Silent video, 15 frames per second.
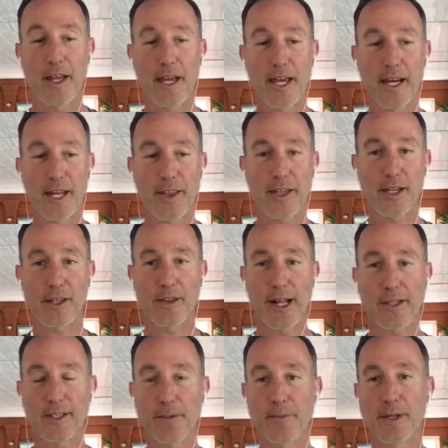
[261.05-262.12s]
And I think
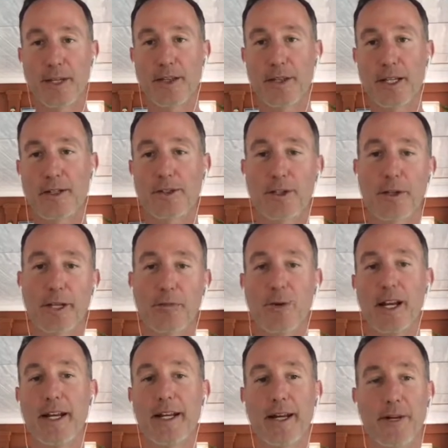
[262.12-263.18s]
that's the big thing. So like
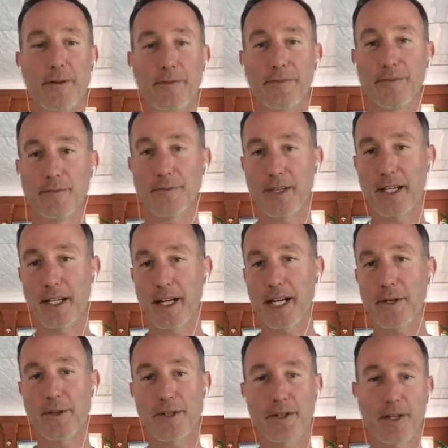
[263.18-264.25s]
right now, like I
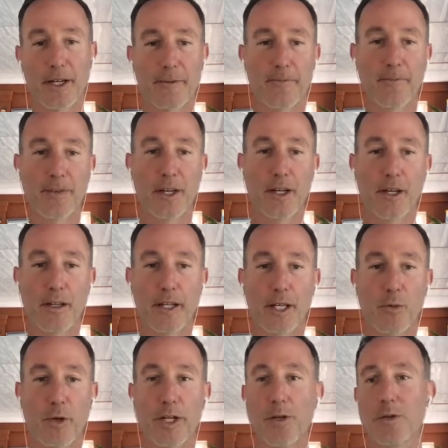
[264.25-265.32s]
always say,
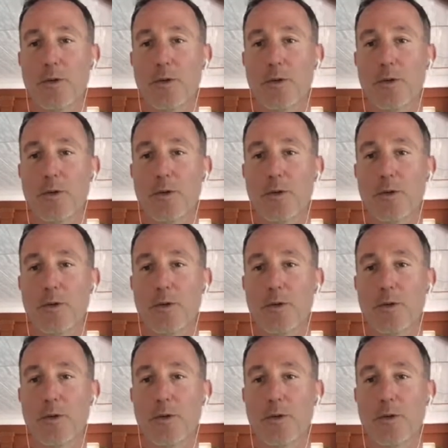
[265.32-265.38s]
like, what are you